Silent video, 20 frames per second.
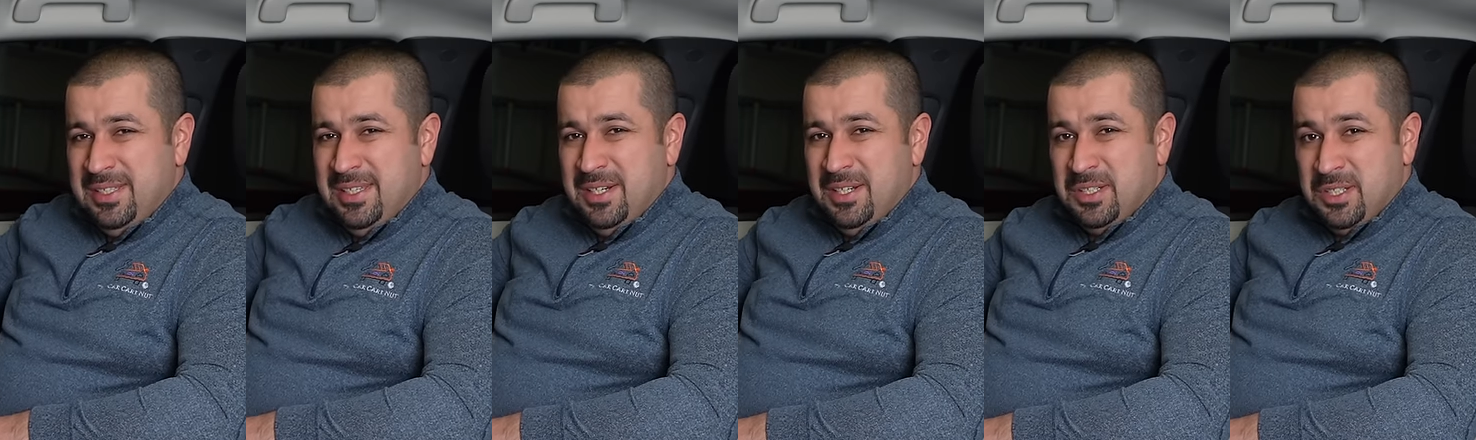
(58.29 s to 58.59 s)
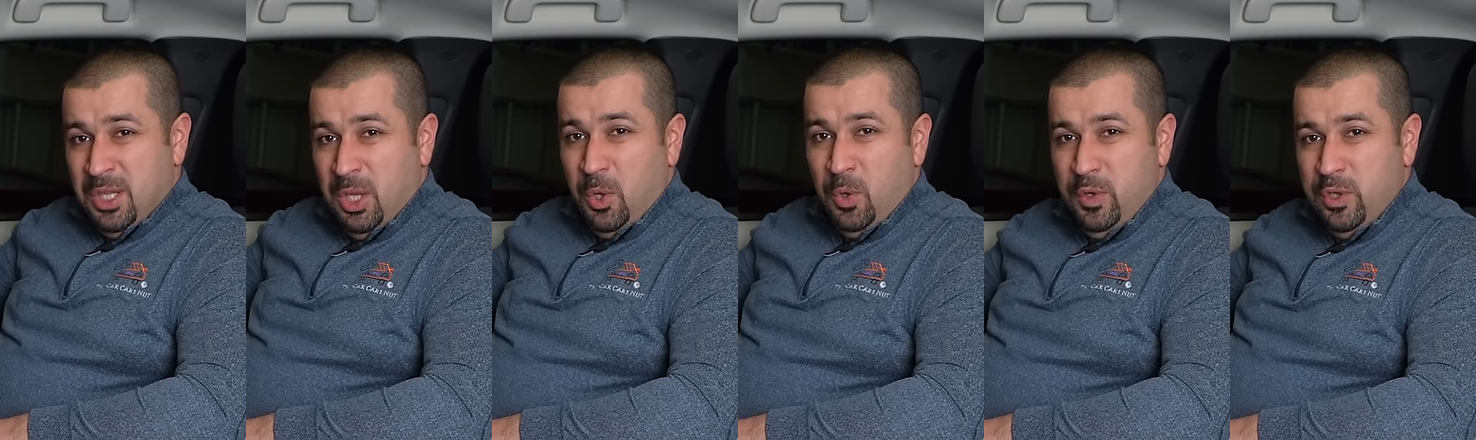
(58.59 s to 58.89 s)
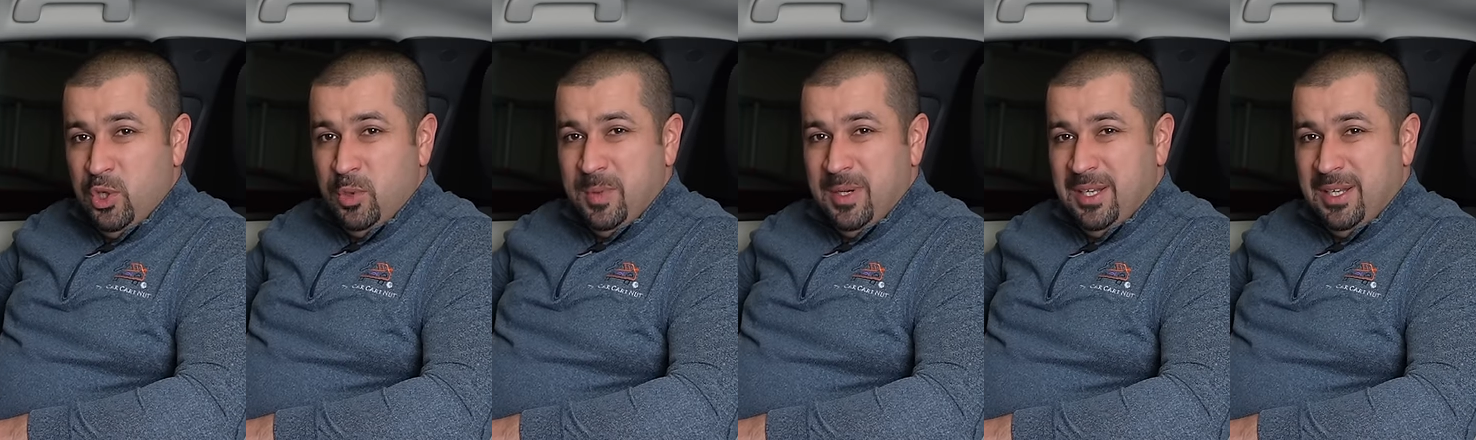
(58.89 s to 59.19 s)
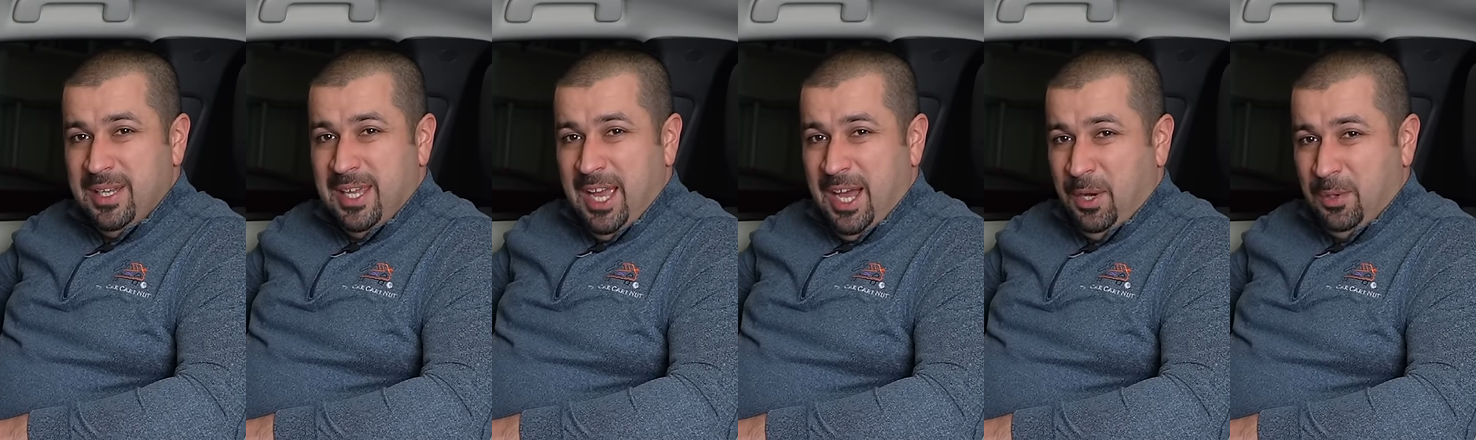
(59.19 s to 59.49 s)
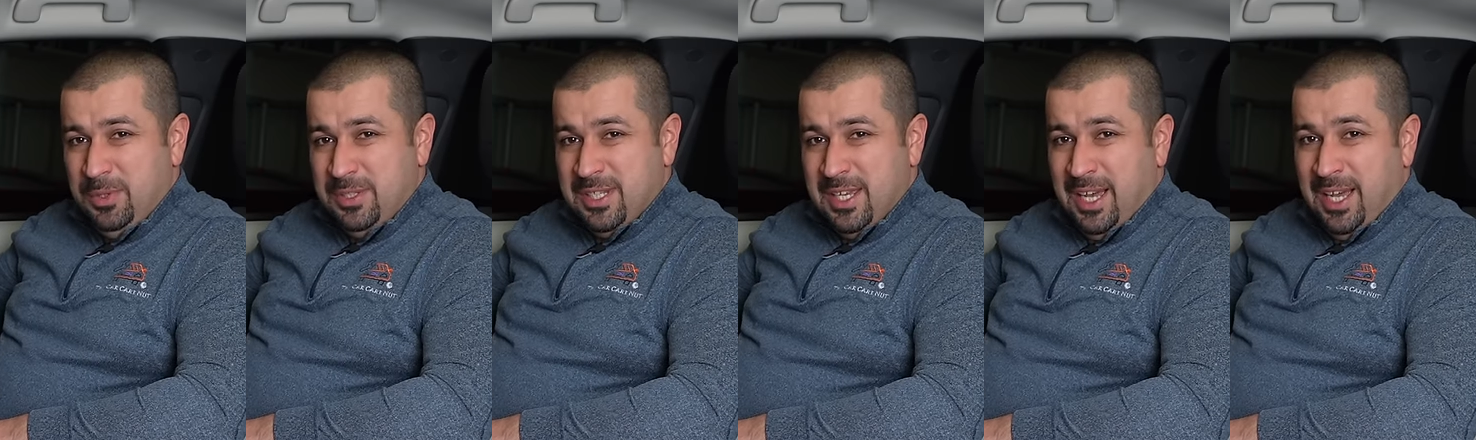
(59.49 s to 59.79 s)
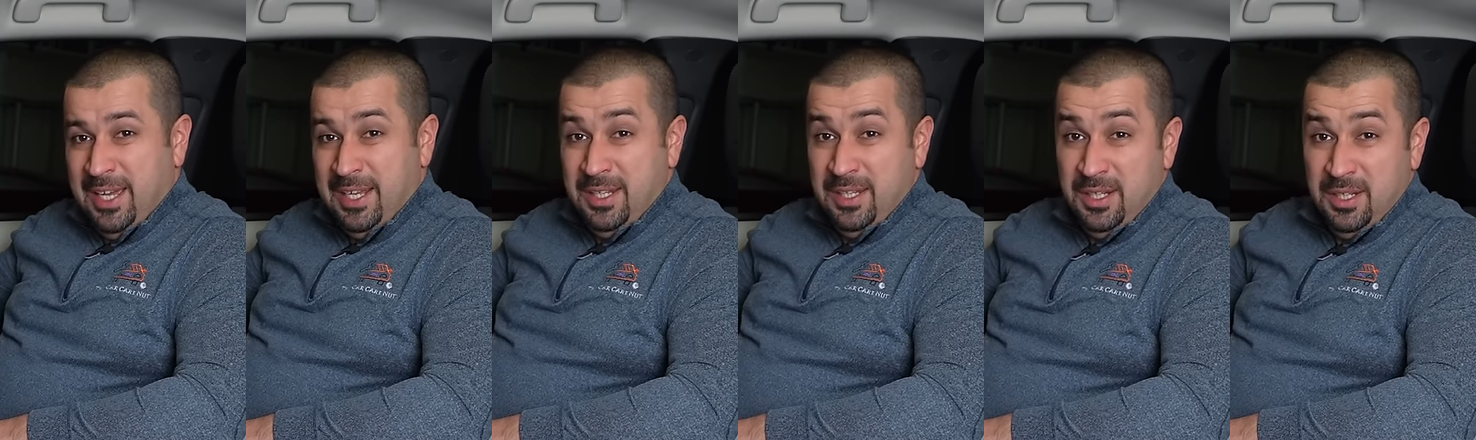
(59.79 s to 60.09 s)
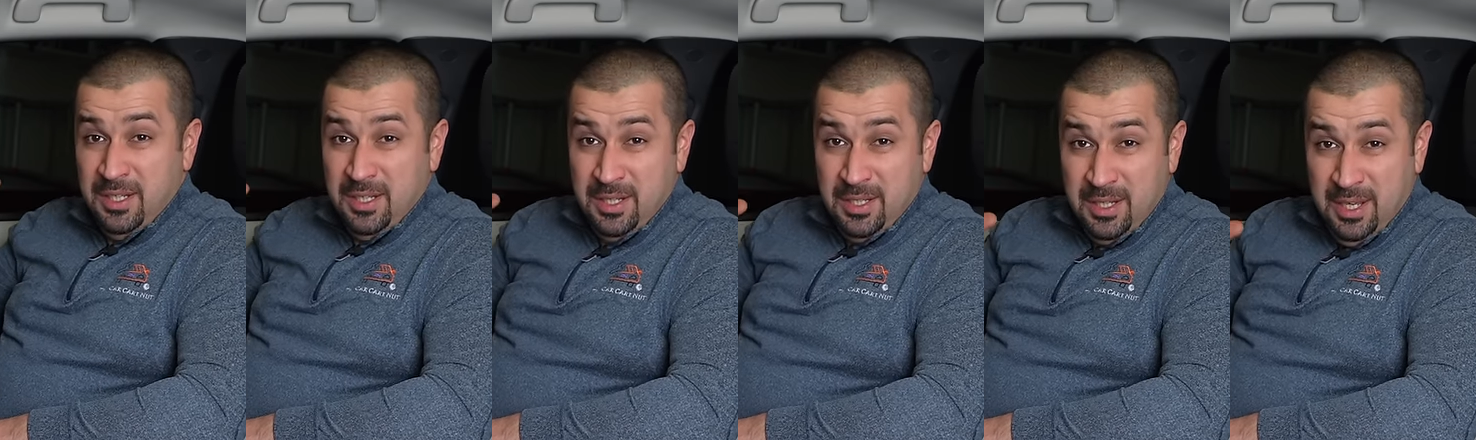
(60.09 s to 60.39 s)
there's low humidity outside,
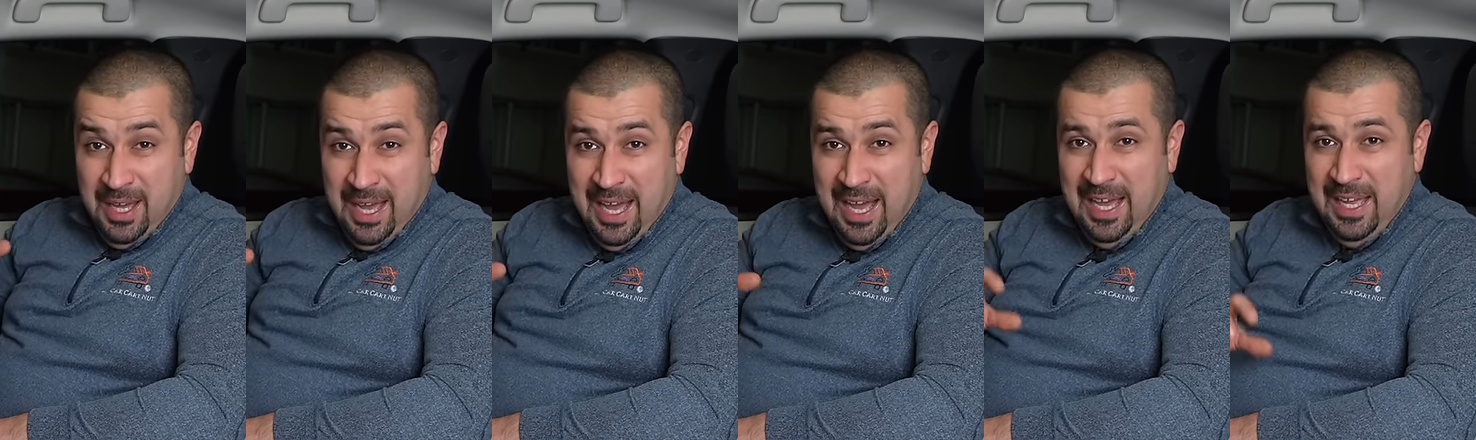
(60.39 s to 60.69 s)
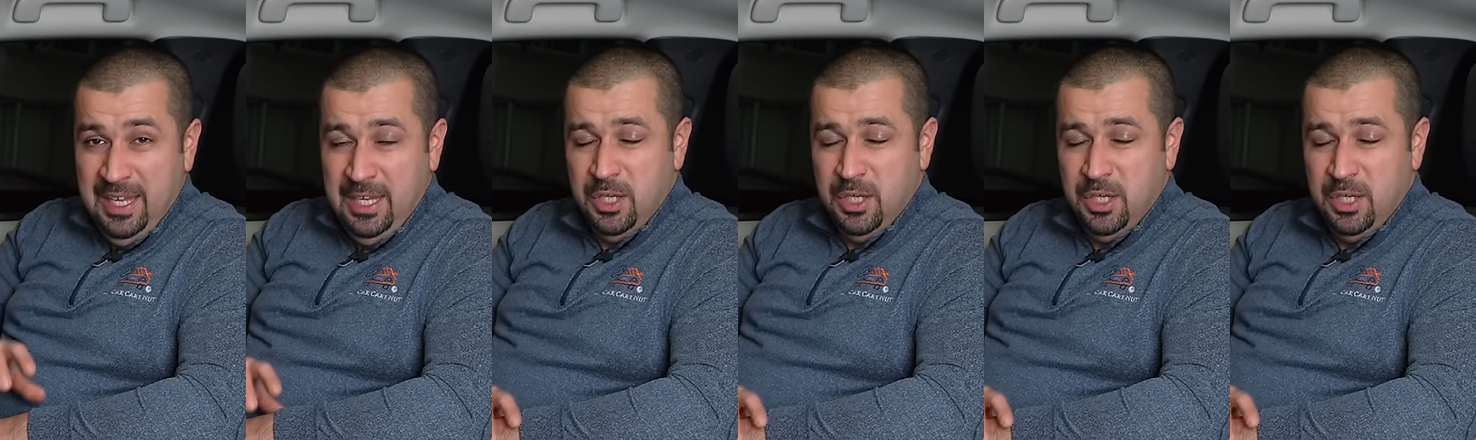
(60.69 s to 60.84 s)
high